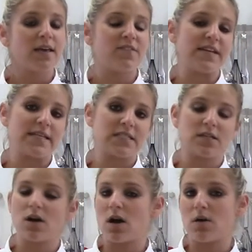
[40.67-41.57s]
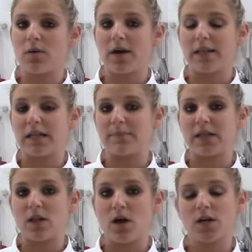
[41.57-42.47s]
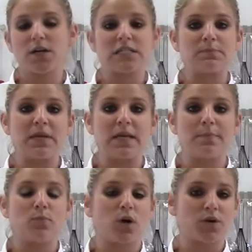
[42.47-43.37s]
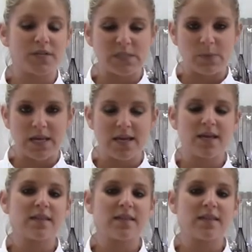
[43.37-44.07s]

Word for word: If it needs to go a little bit longer to be more crispy,